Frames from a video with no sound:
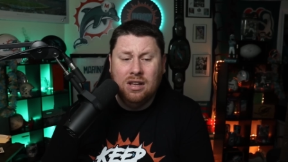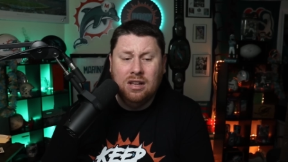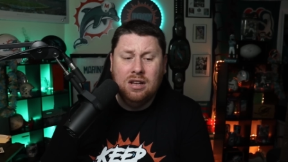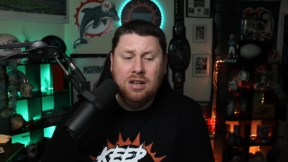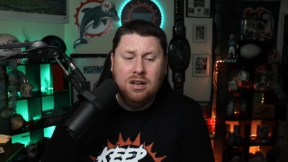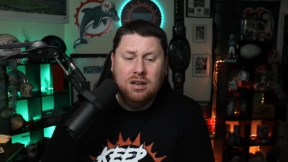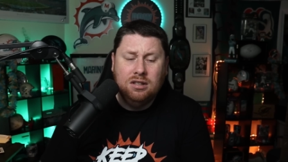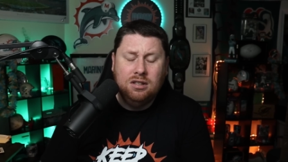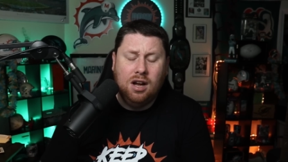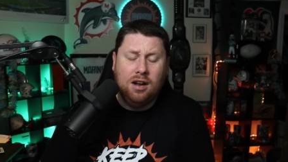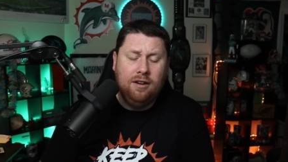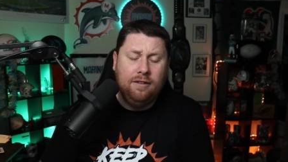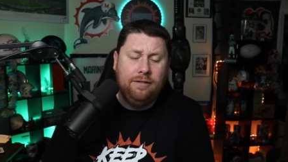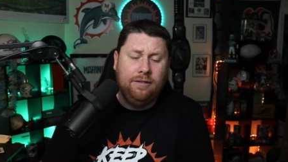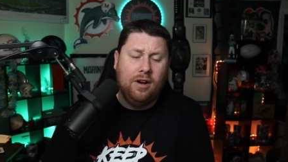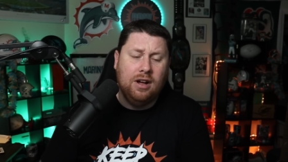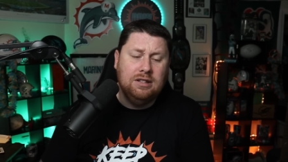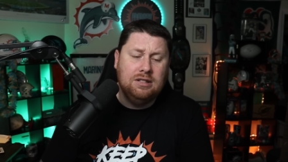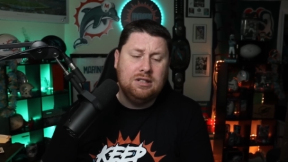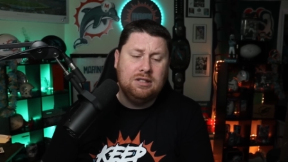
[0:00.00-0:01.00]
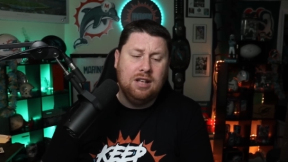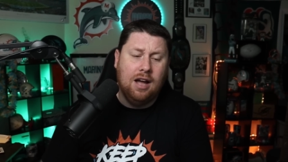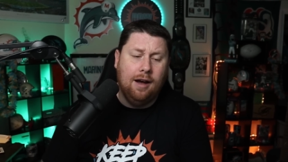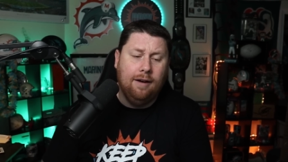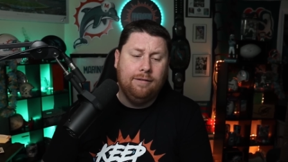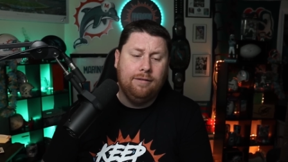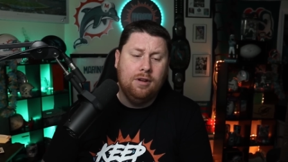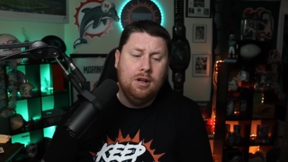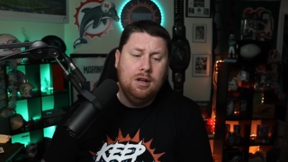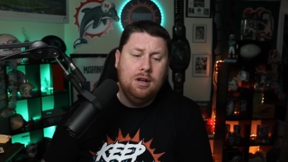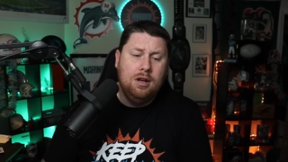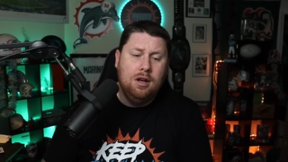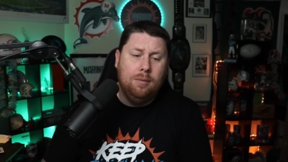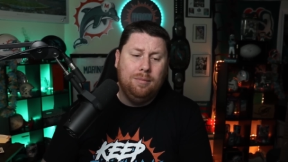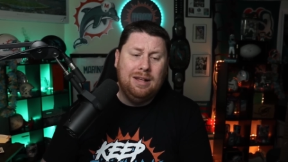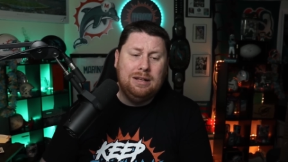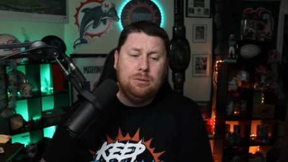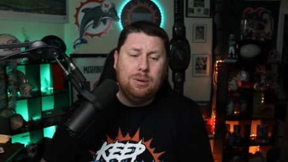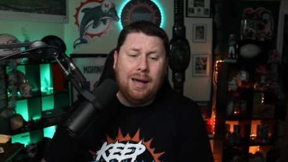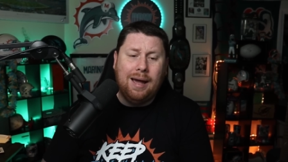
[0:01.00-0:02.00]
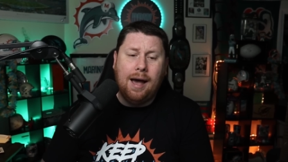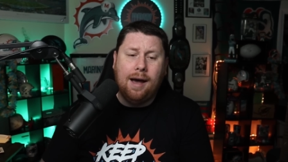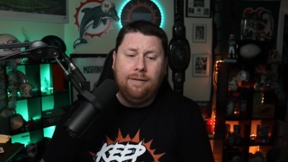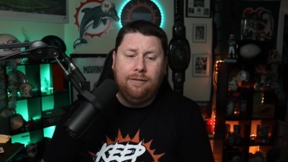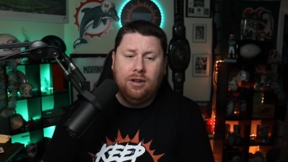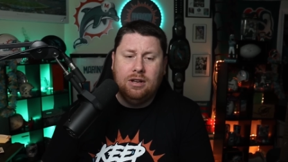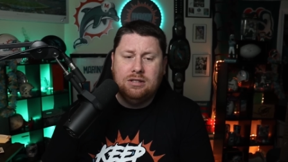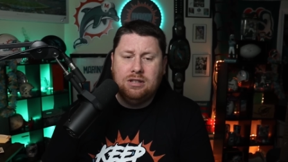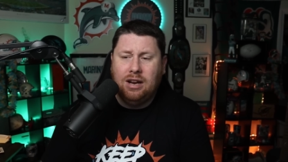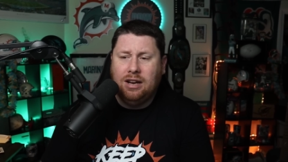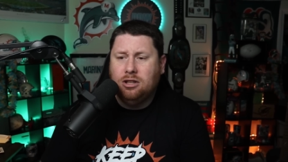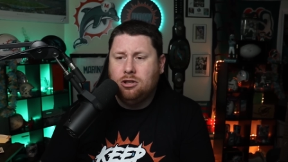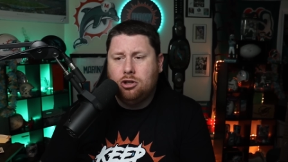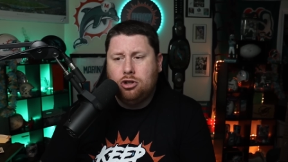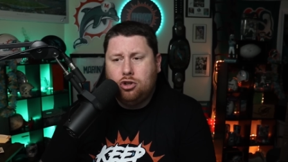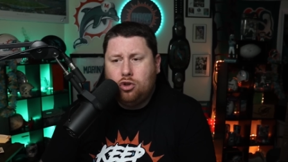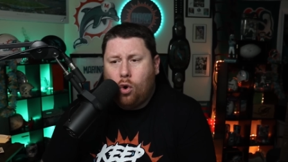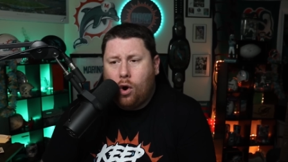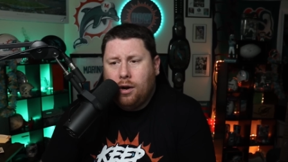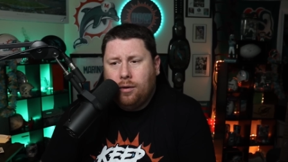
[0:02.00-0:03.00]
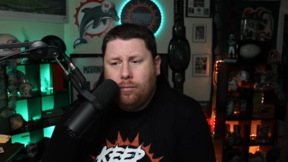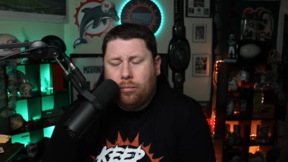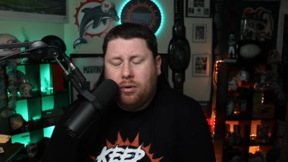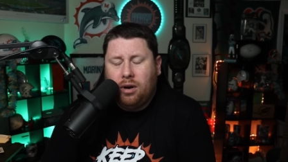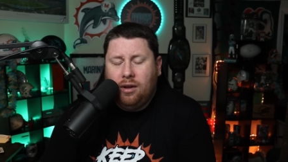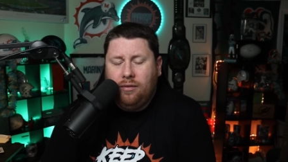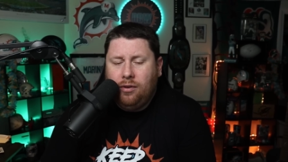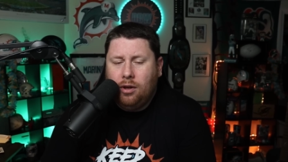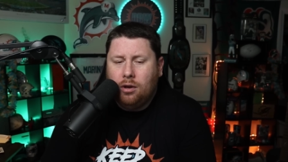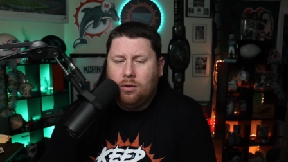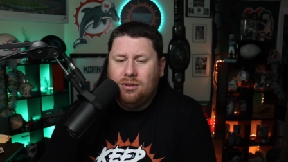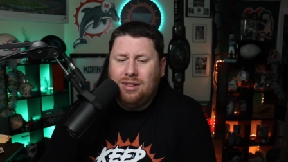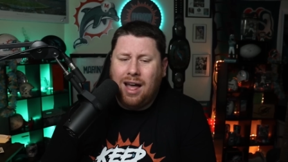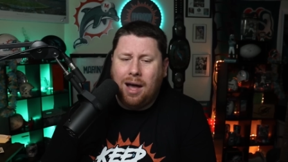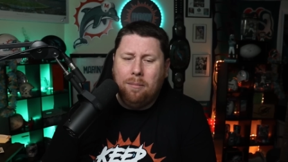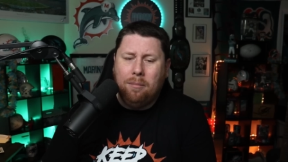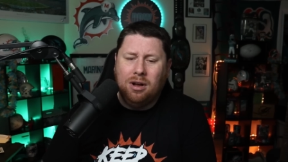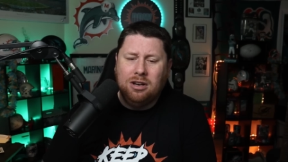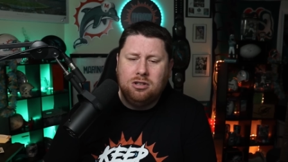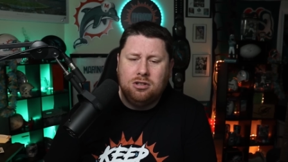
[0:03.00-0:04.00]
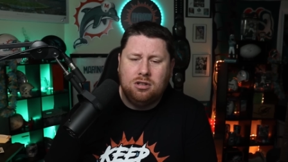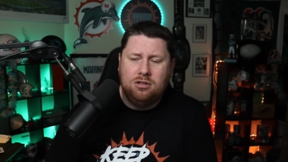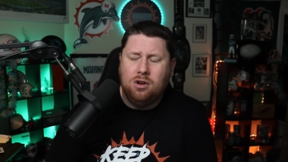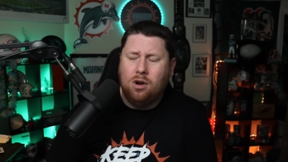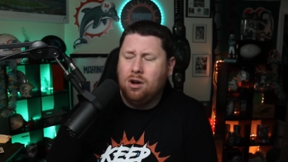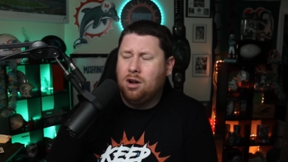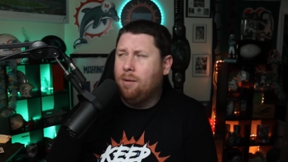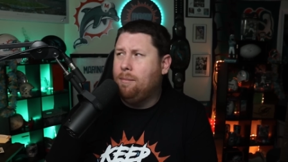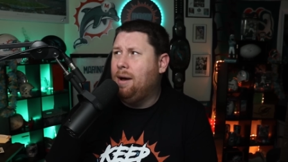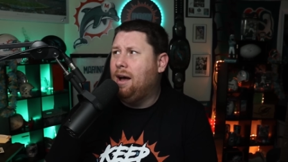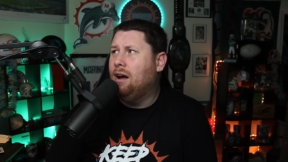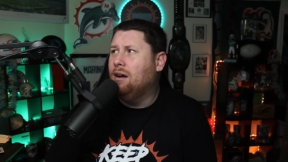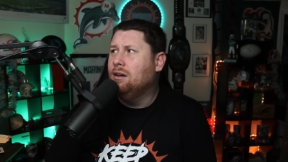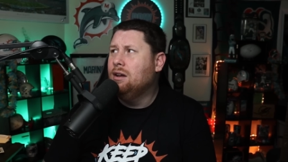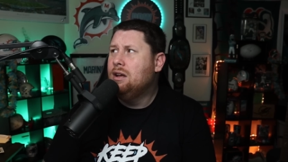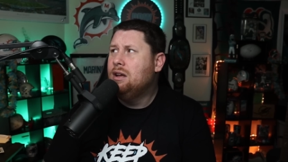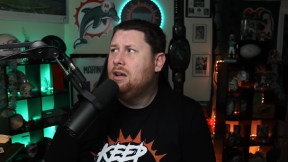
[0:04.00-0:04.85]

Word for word: Ton of fun stuff. But that's what I got for you today. It's a short preview, not much to talk about.